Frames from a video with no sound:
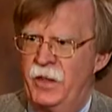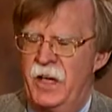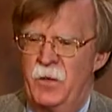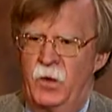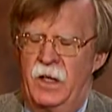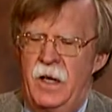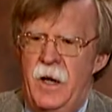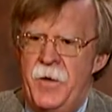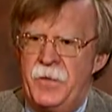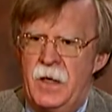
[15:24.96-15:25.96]
it that way.
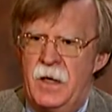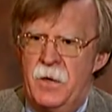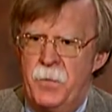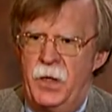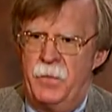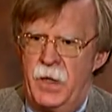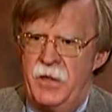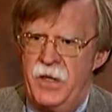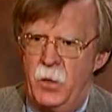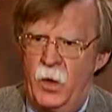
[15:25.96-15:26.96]
Okay. But I
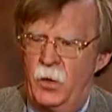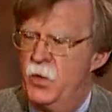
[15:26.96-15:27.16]
think what